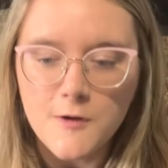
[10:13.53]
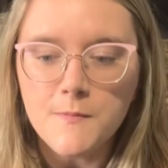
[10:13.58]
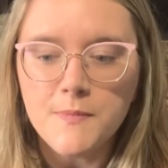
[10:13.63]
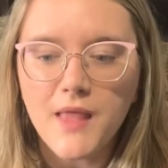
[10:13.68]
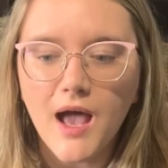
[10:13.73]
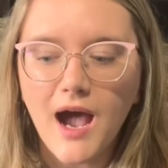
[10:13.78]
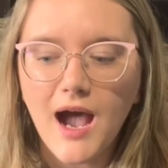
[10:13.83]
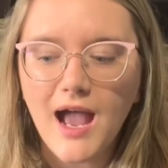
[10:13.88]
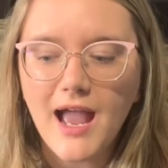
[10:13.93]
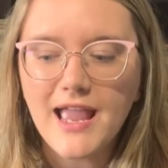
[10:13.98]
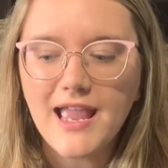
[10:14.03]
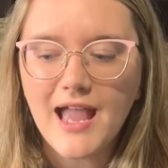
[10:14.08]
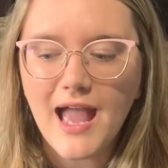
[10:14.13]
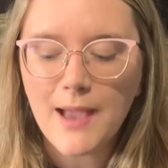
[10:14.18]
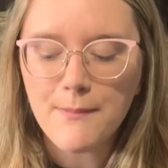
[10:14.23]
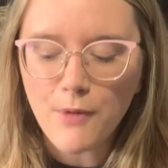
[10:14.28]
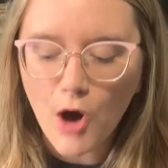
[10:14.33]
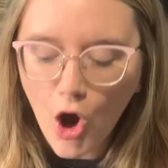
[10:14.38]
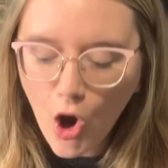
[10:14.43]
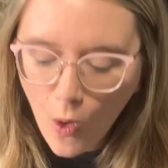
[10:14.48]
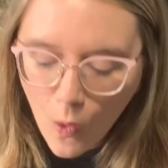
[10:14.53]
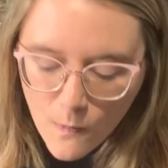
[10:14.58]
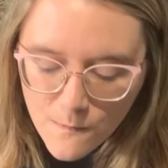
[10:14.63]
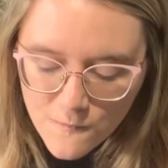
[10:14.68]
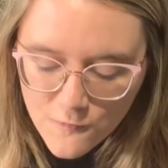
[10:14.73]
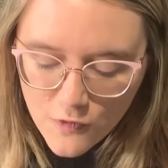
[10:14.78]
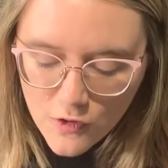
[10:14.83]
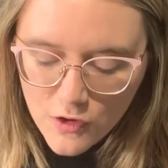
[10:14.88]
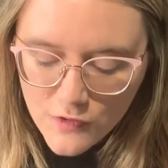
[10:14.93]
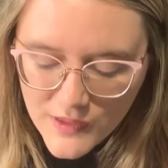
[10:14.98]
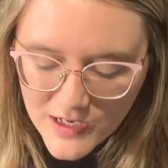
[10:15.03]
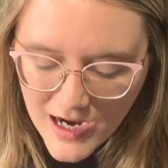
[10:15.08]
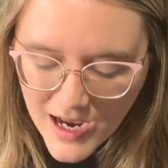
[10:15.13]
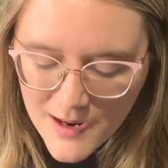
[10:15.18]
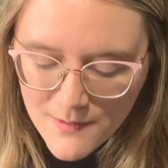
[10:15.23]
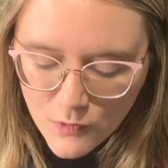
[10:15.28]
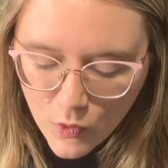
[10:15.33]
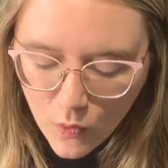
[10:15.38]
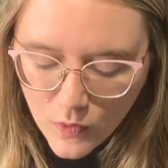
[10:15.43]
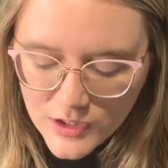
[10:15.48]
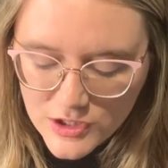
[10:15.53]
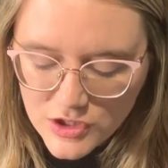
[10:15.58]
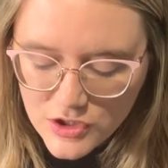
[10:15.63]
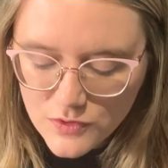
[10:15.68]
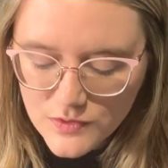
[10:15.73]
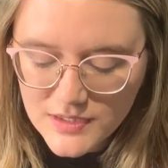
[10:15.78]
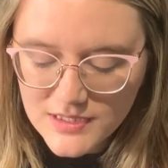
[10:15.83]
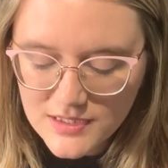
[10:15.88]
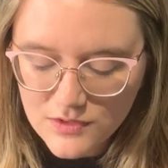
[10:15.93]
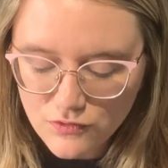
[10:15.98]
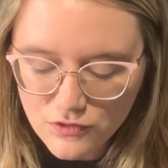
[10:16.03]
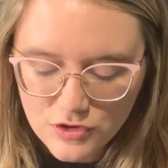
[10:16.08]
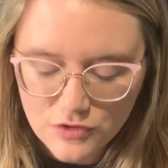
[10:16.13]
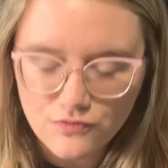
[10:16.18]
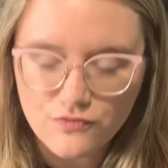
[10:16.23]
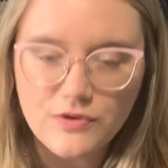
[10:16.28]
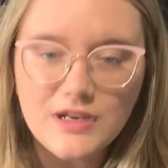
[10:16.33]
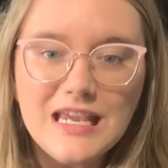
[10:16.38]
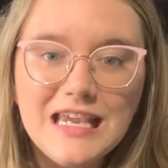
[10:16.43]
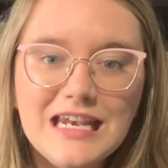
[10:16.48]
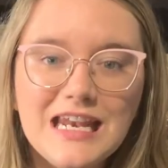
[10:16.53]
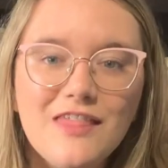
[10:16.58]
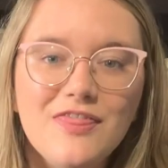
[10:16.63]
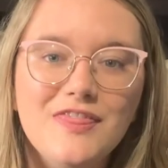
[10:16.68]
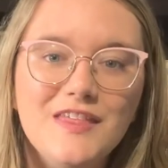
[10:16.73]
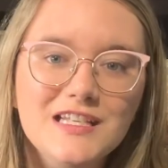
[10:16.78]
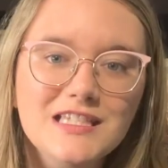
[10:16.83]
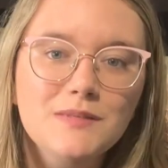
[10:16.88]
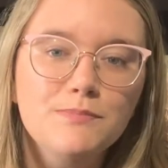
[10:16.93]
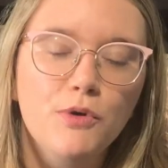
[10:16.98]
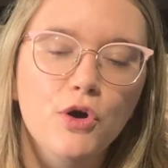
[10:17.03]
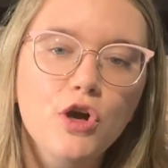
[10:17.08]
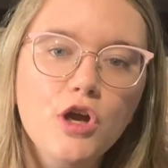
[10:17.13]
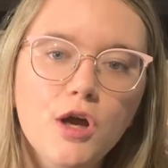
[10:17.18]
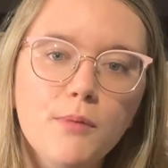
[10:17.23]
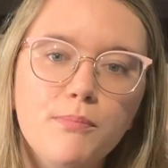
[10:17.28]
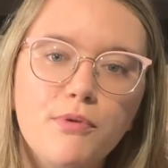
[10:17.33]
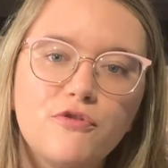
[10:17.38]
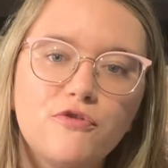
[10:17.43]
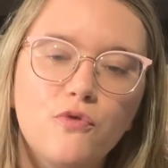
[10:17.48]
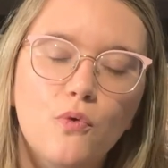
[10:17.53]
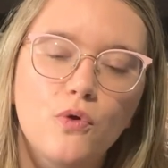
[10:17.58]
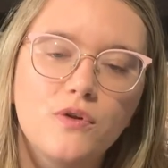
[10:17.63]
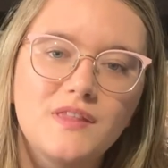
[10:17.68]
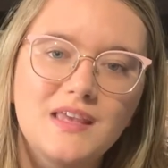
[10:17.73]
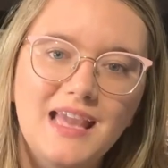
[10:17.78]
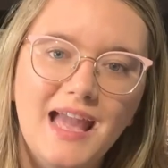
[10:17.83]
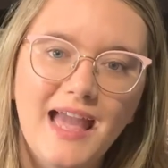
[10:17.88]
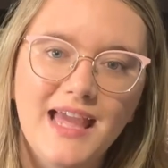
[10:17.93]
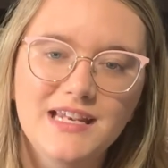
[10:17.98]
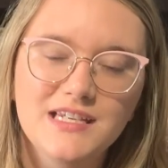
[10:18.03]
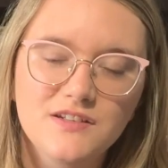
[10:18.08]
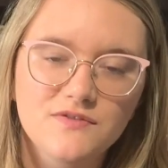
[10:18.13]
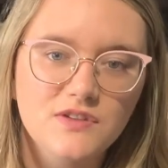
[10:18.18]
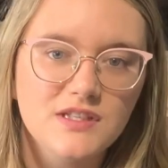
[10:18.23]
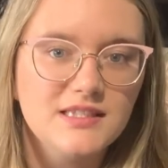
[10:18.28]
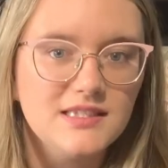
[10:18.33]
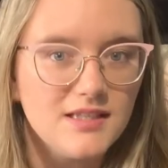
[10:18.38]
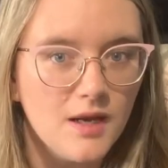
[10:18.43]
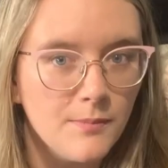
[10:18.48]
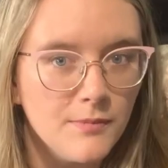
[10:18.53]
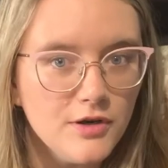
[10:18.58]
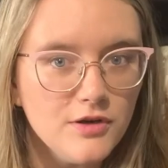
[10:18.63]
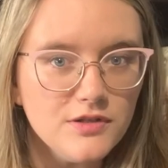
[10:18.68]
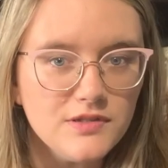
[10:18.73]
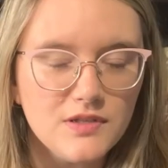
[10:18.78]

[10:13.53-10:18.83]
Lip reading: I am hopeful that I am going to read this book before the end of the summer.